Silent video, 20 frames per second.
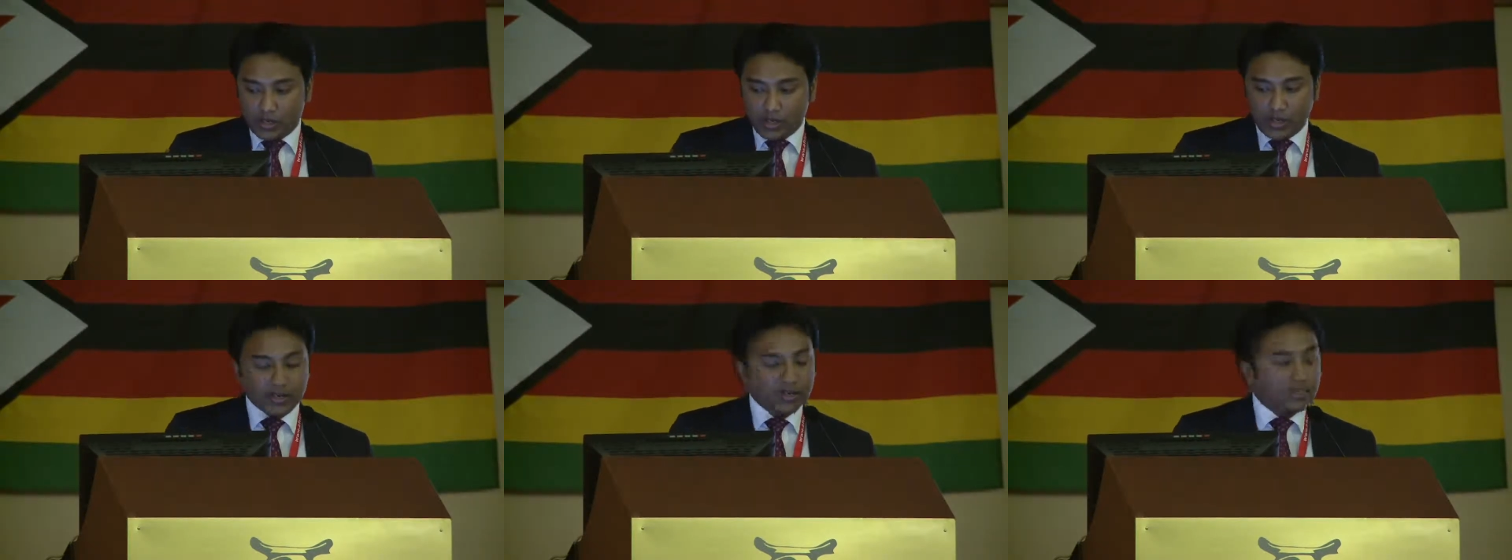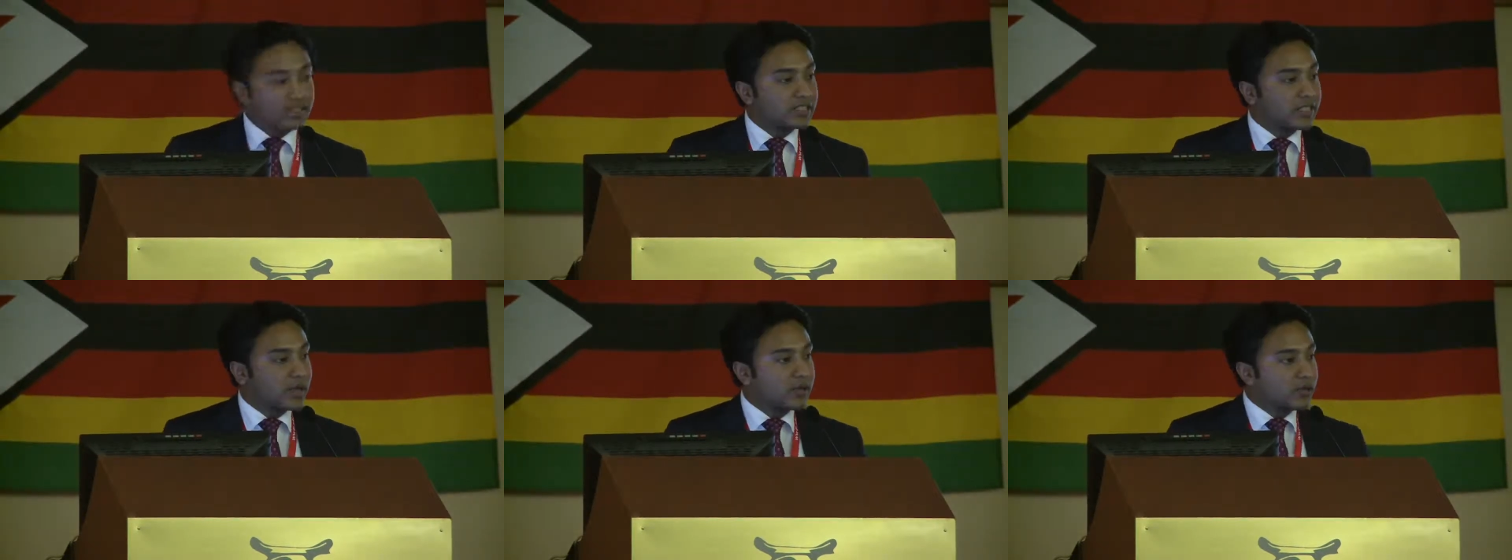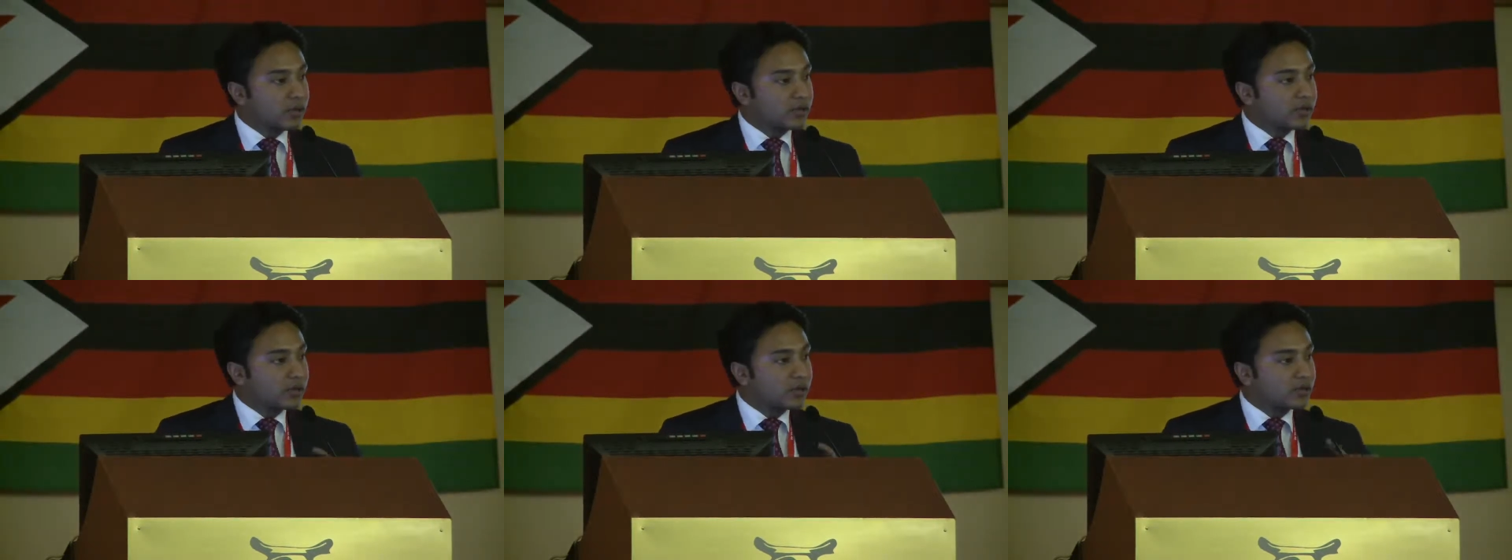And at the same
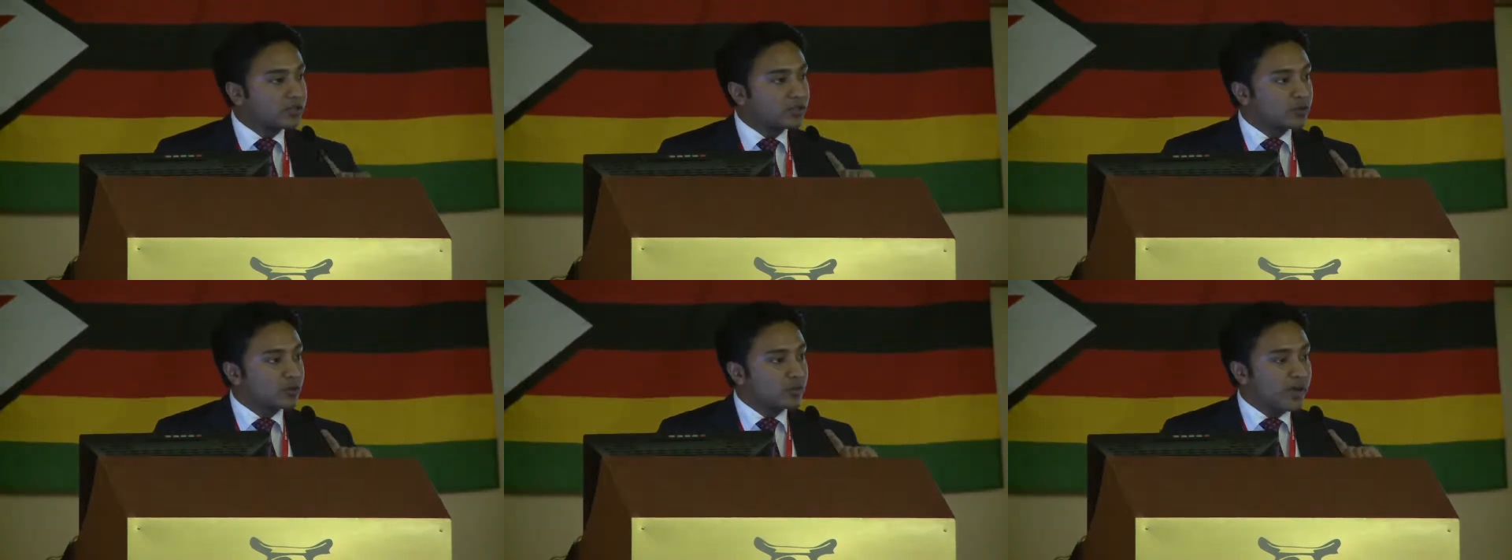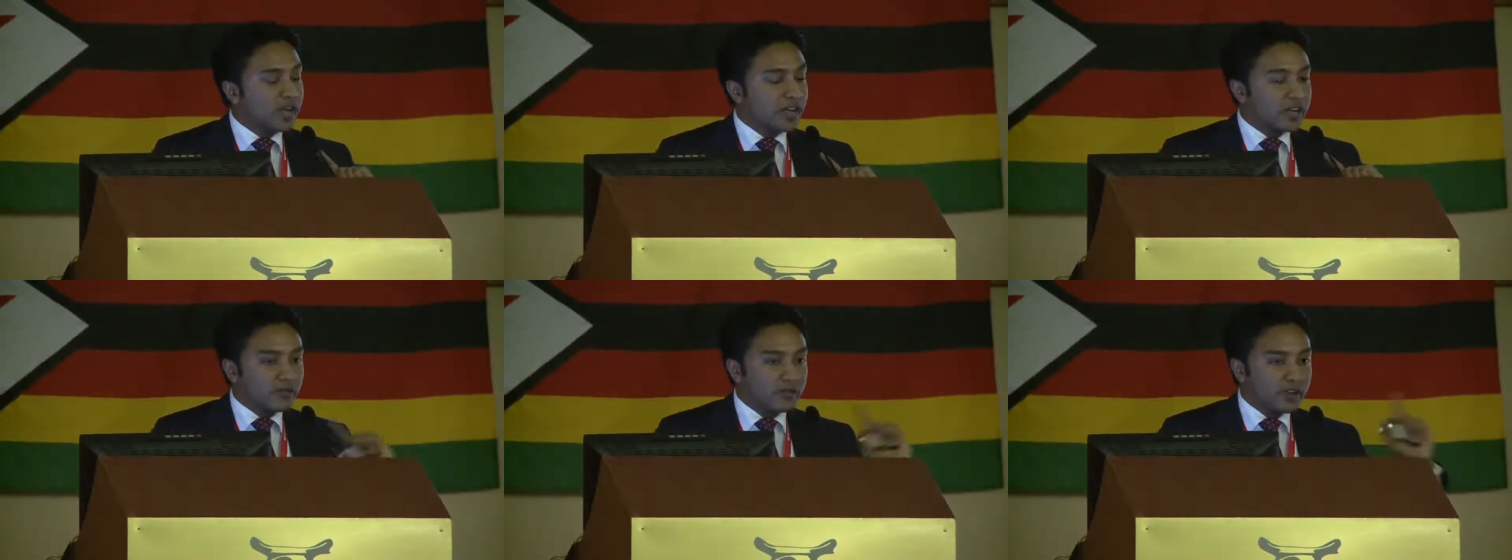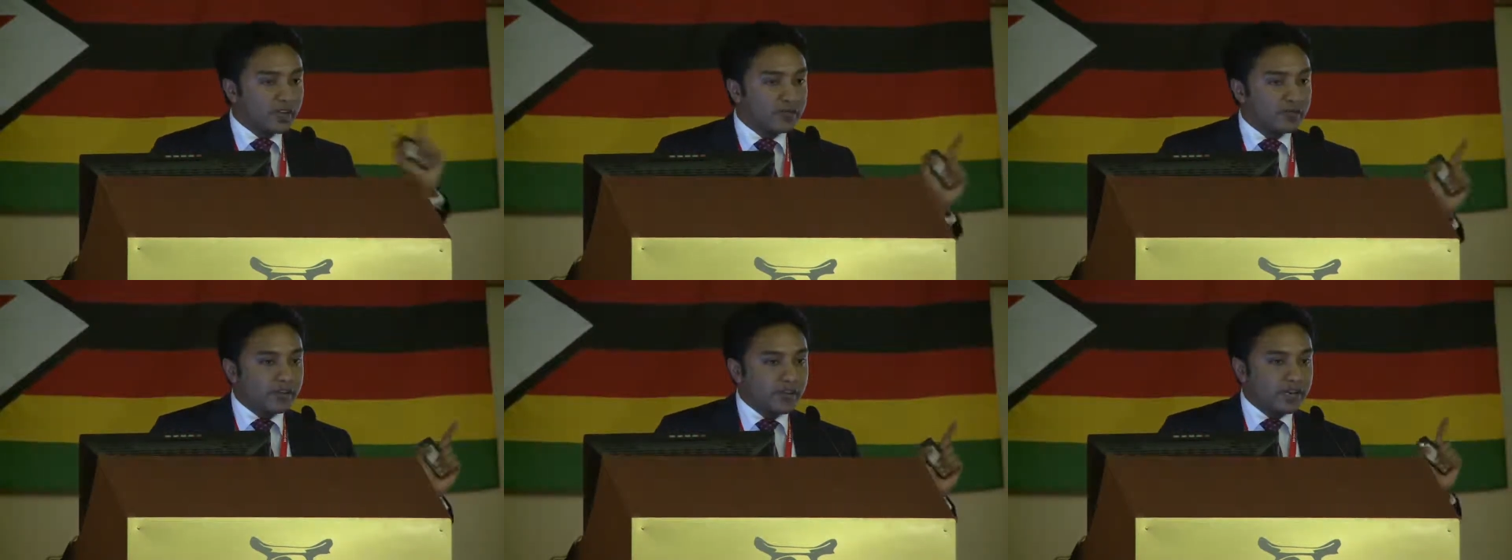time, it used to make a
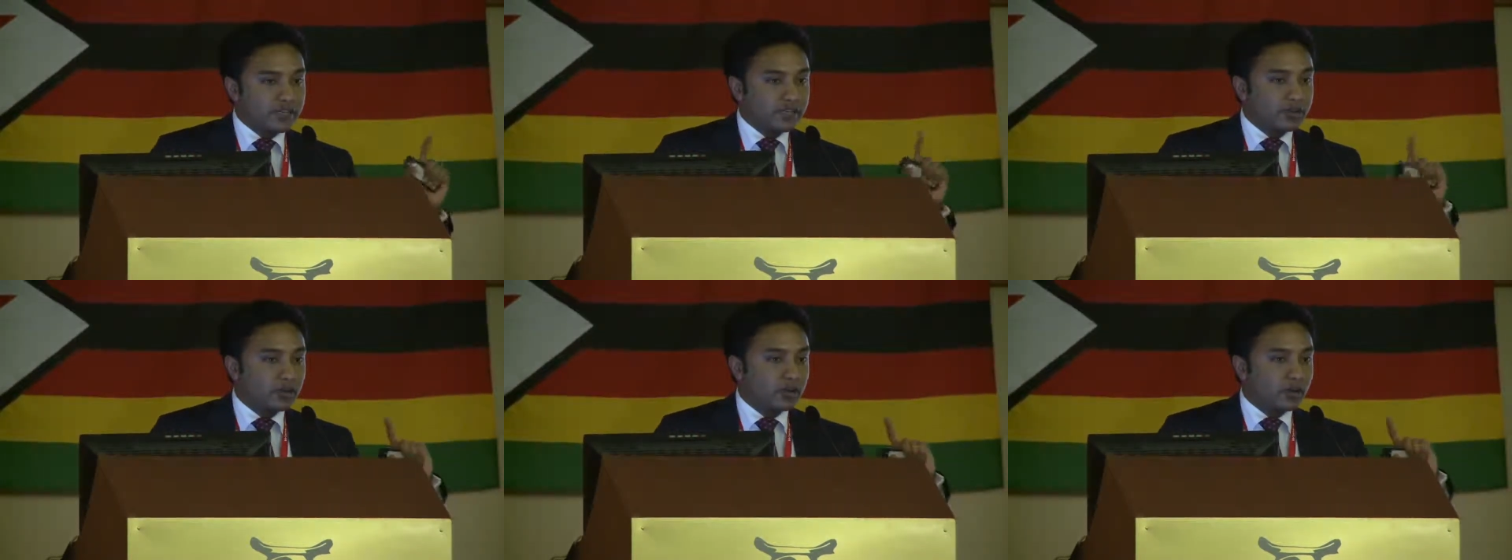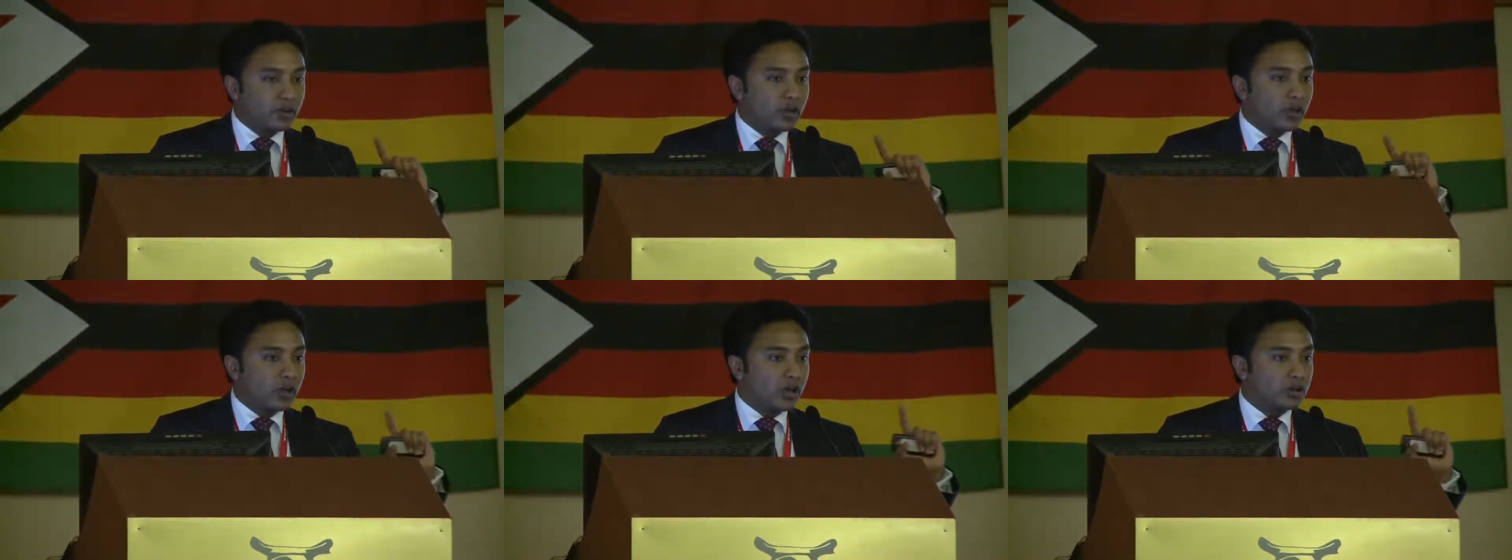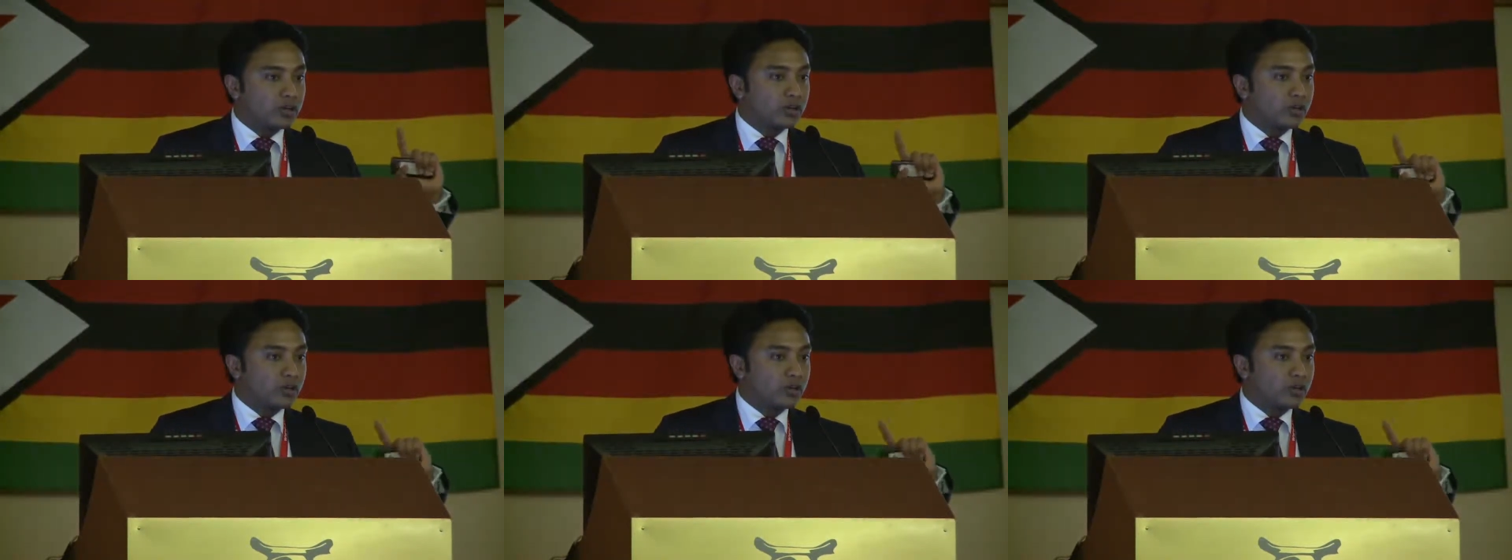verification call